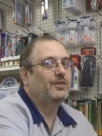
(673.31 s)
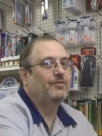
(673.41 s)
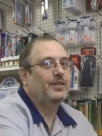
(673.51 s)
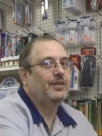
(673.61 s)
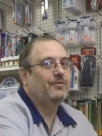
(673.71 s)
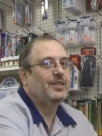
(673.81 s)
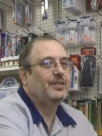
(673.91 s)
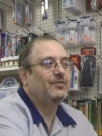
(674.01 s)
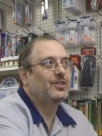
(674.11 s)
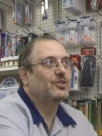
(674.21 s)
okay, if it
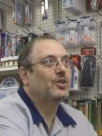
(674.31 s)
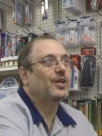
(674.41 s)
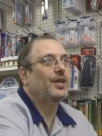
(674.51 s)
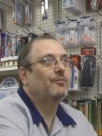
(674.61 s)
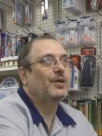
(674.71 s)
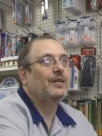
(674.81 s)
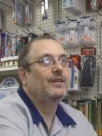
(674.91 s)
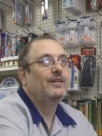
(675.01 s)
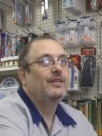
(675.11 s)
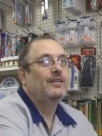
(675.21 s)
even is looking at me.
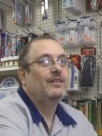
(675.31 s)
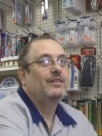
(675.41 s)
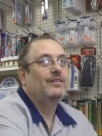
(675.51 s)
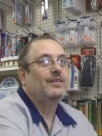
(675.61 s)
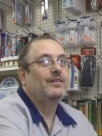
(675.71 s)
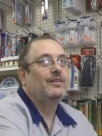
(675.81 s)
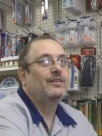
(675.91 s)
Oh yeah.